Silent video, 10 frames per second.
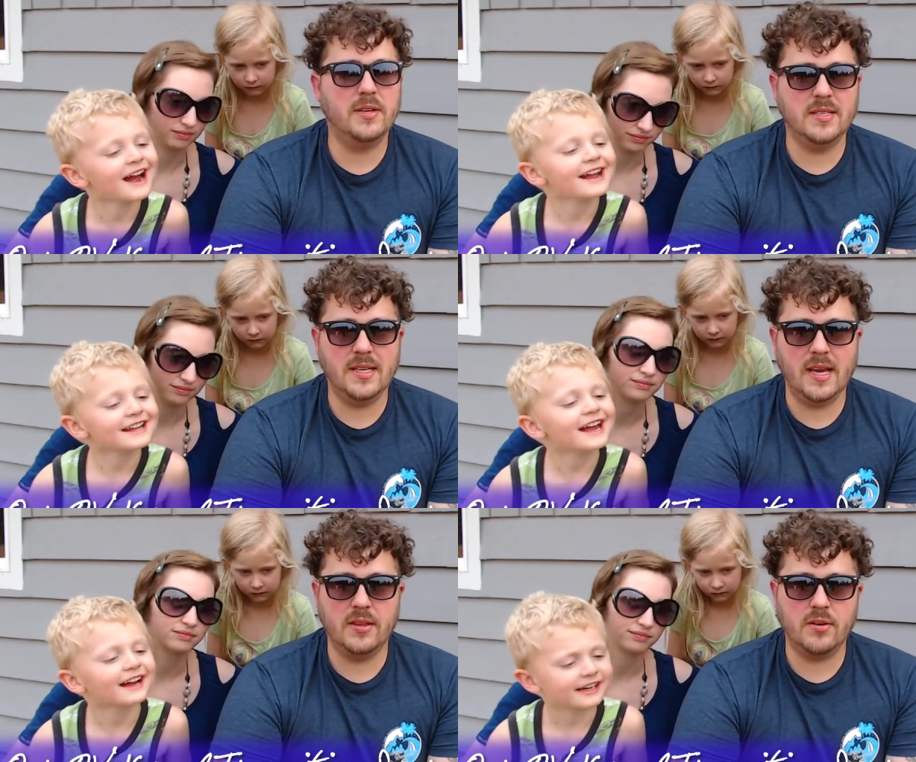Speaker 1: it
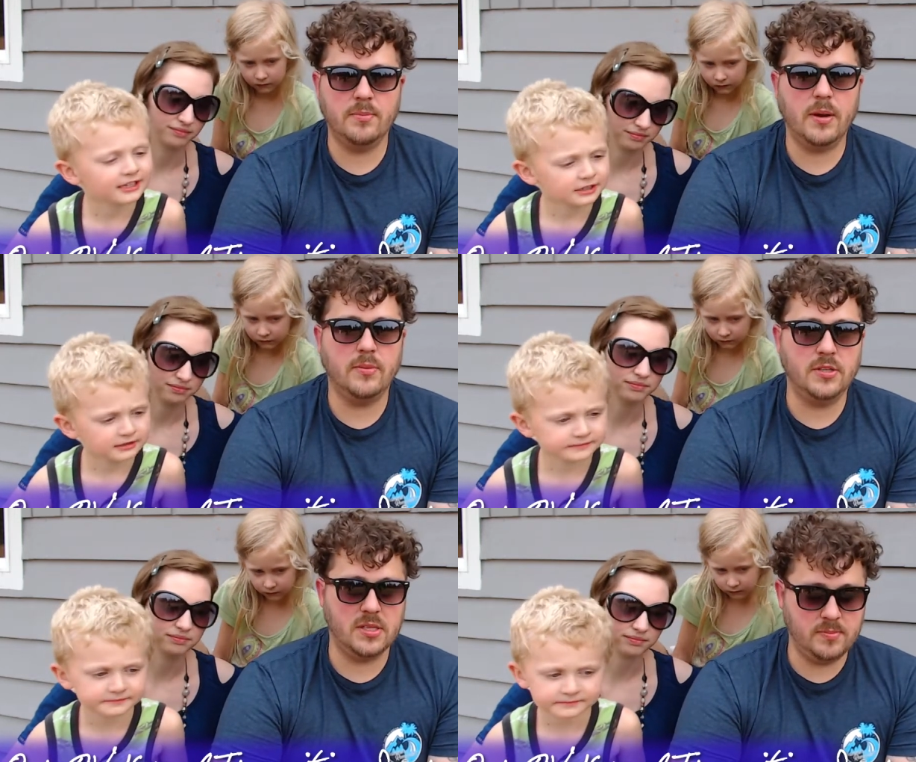together, but
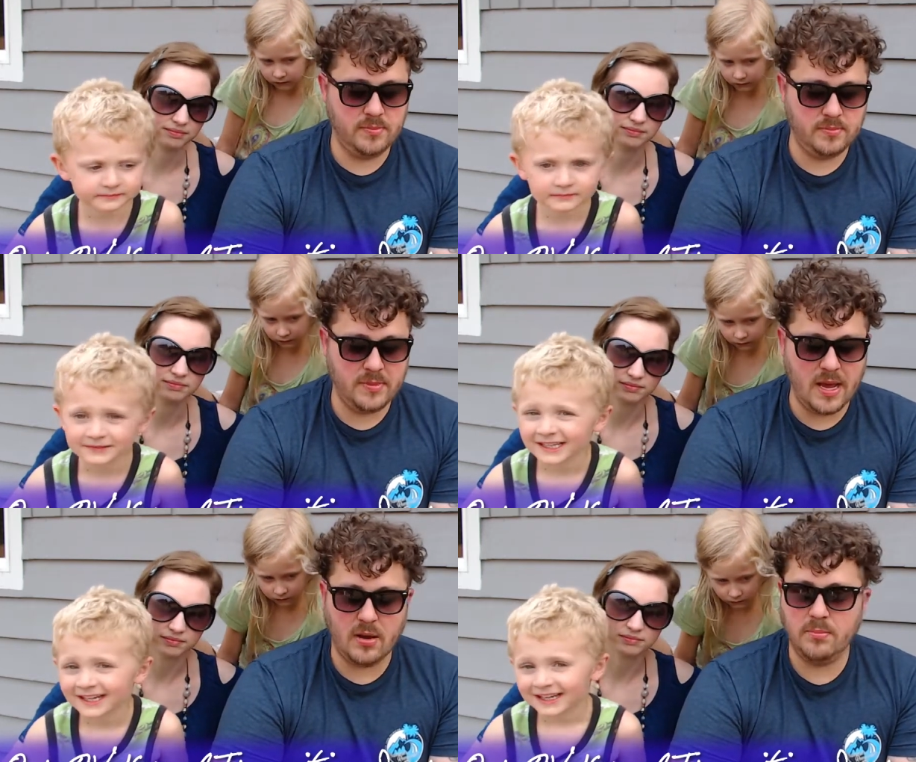we're just
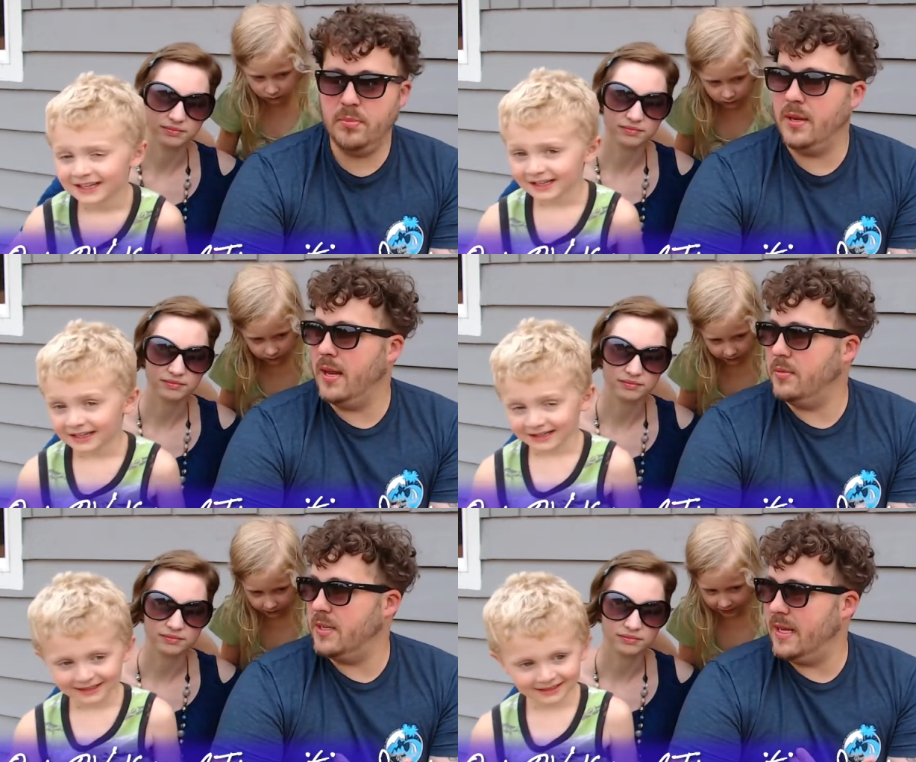now being
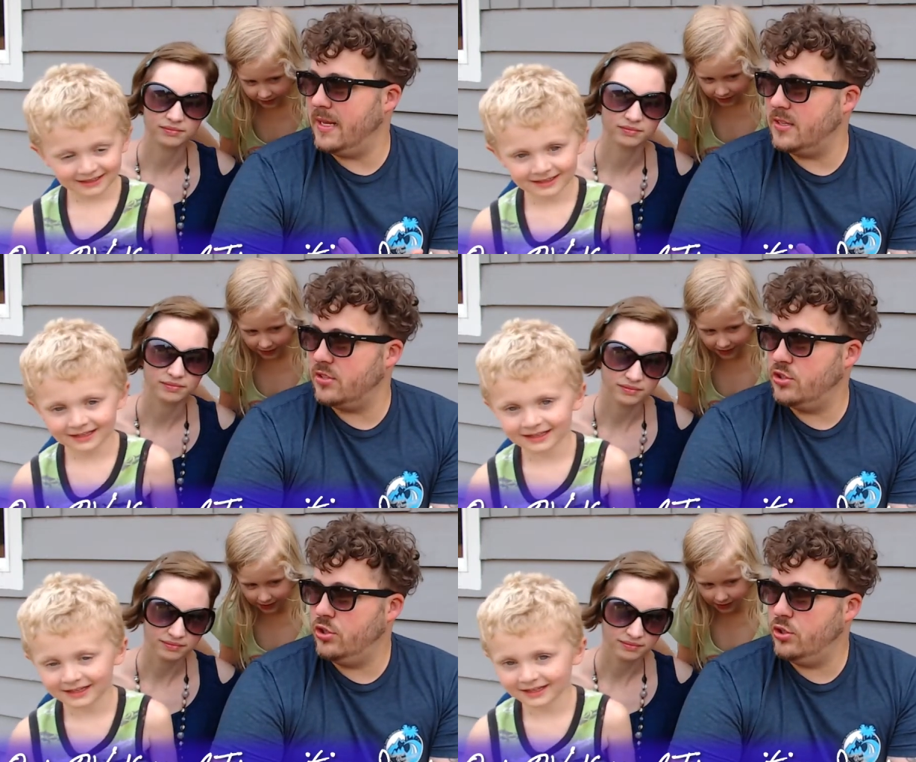able to get
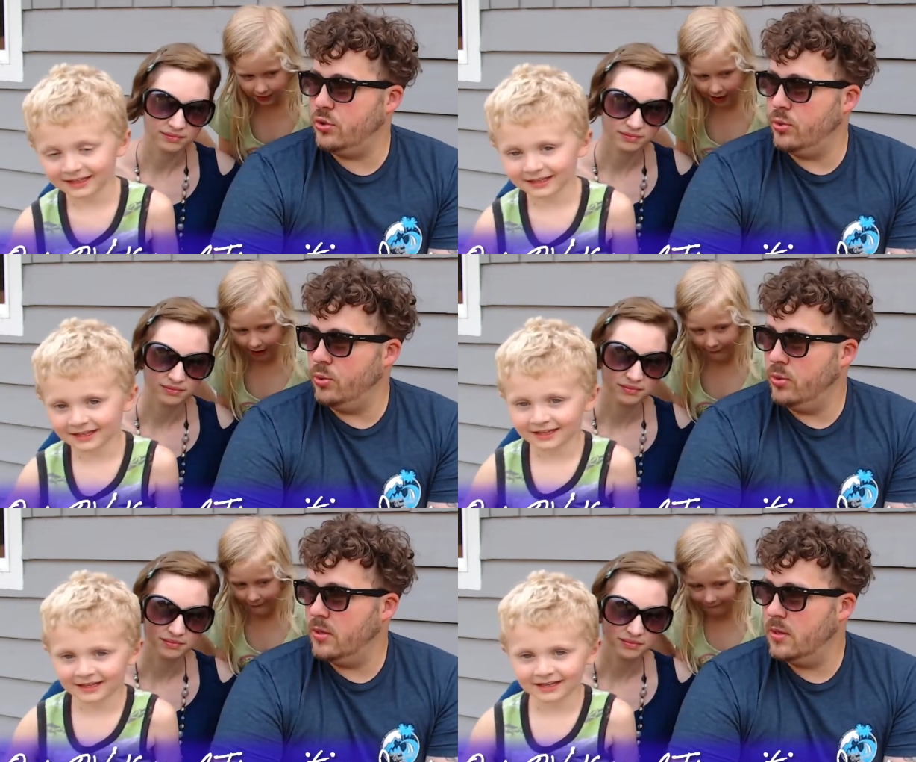
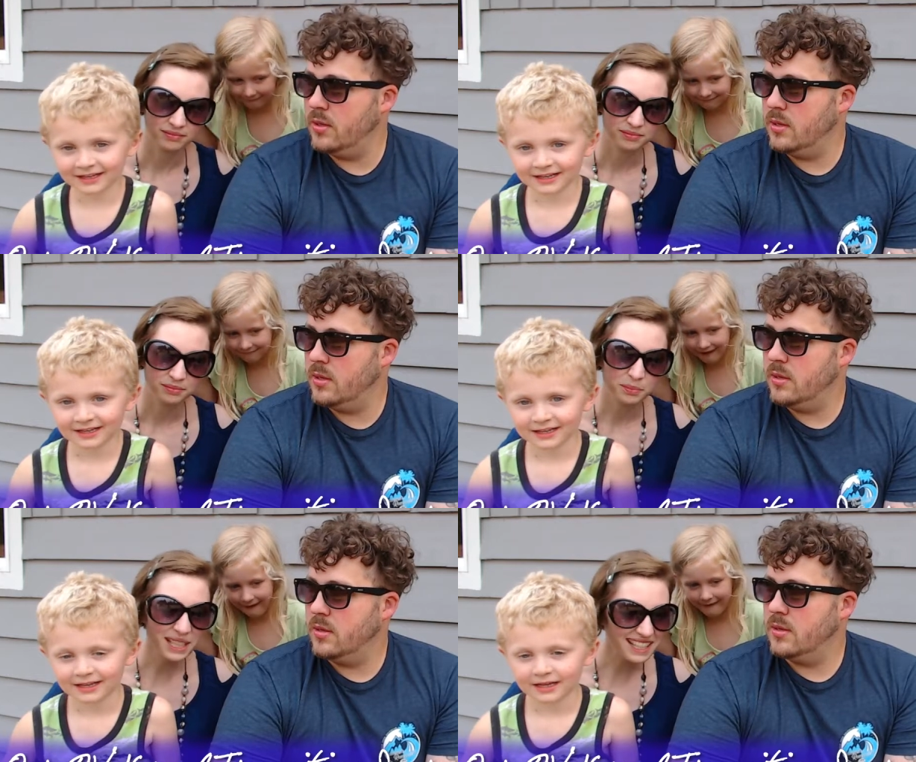to
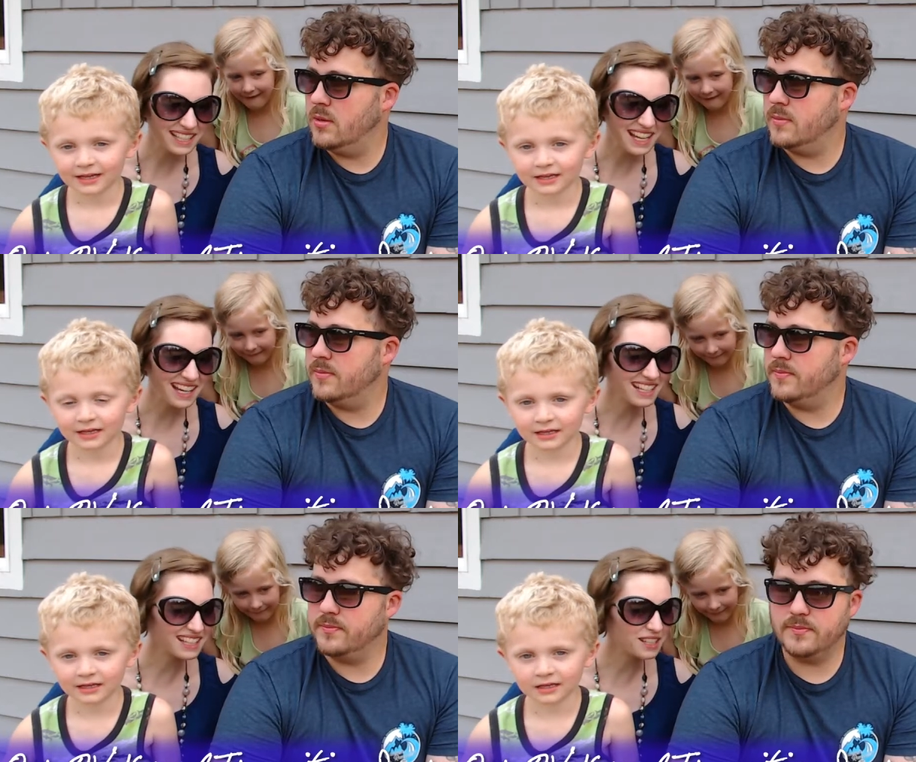
Speaker 2: but exci-
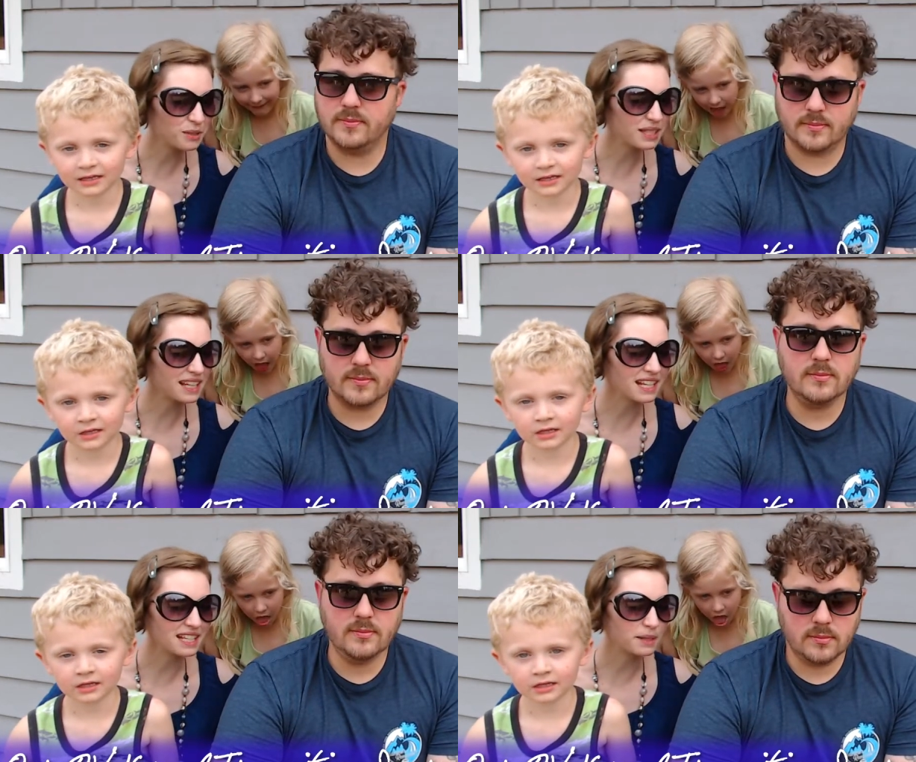it's so
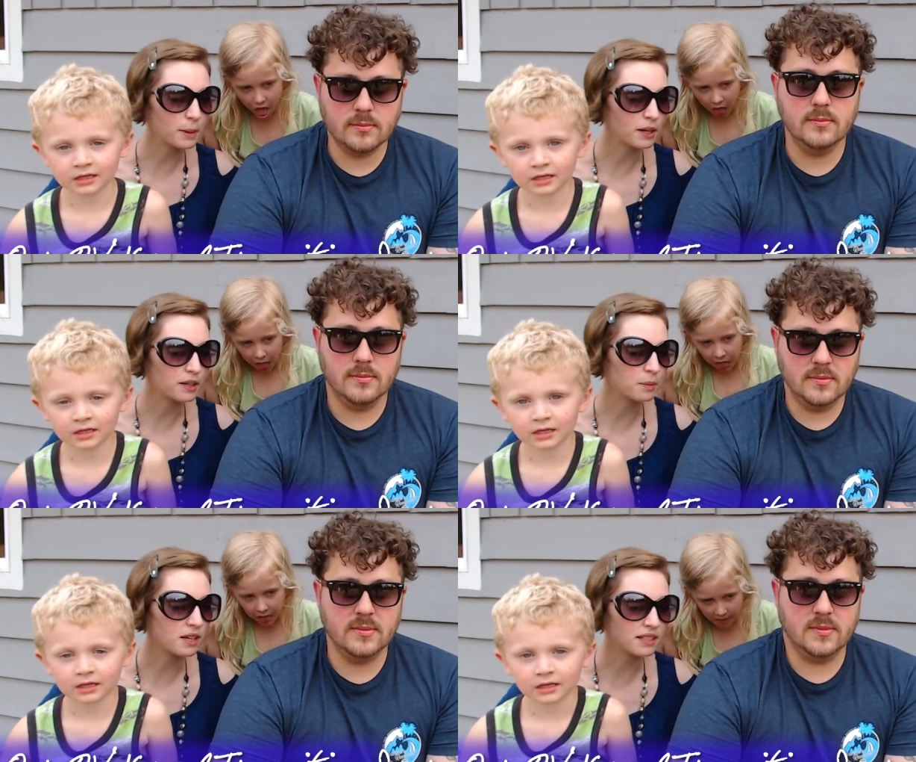exciting. It's part of
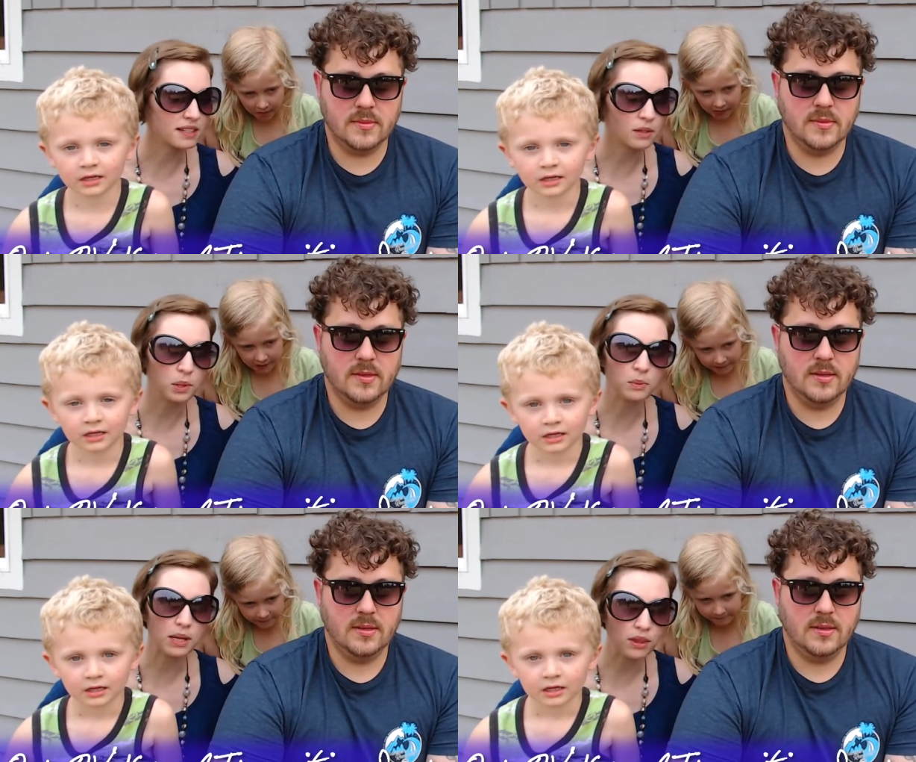the process that
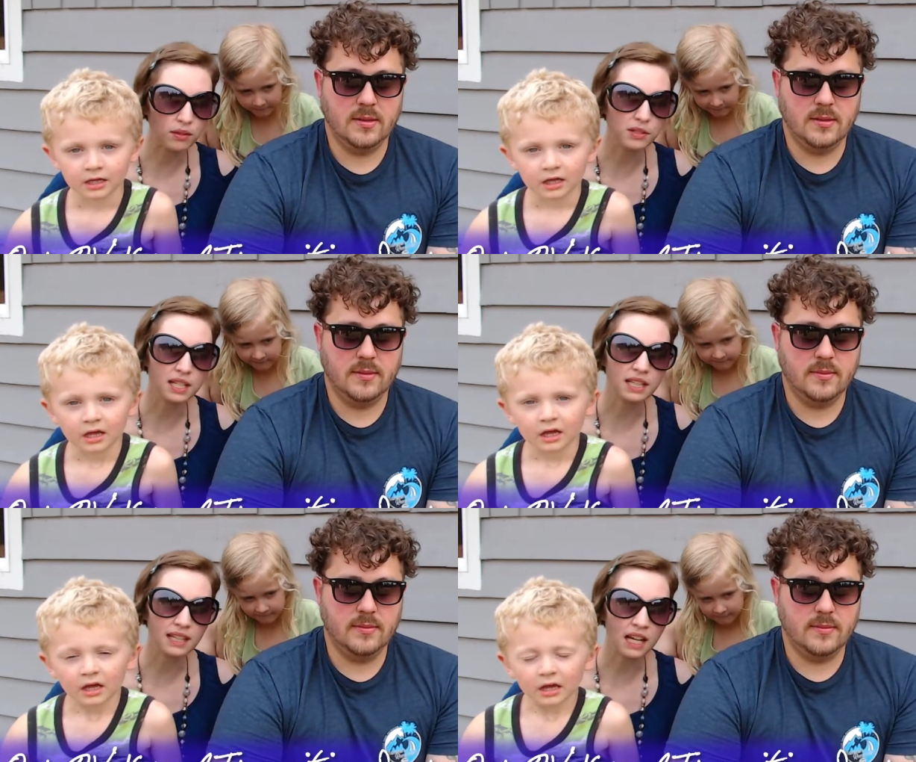we went through to
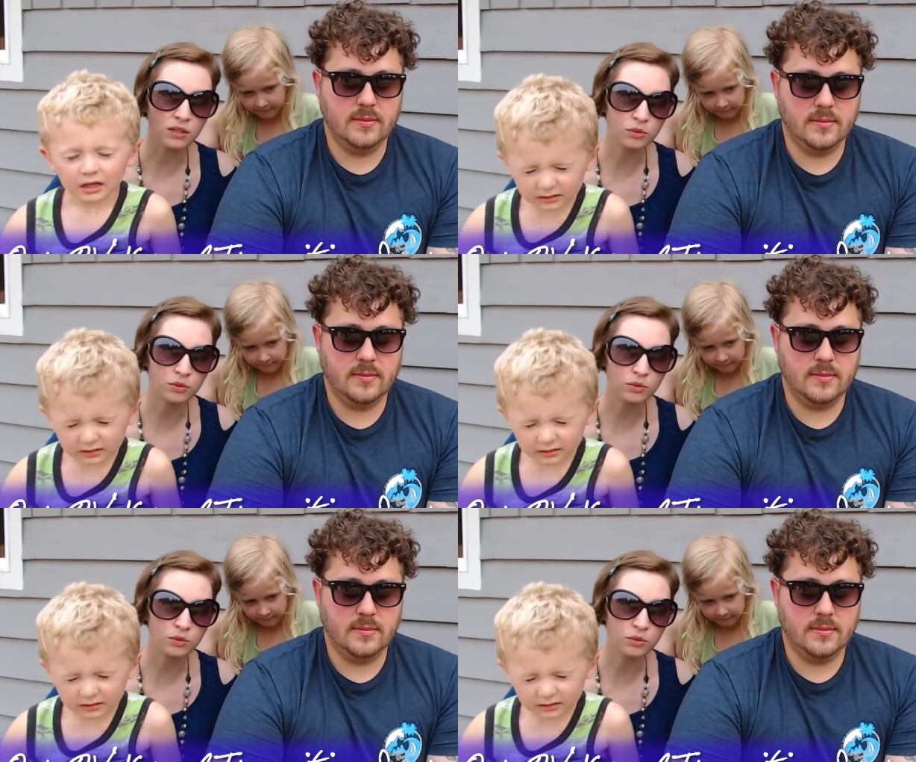get the house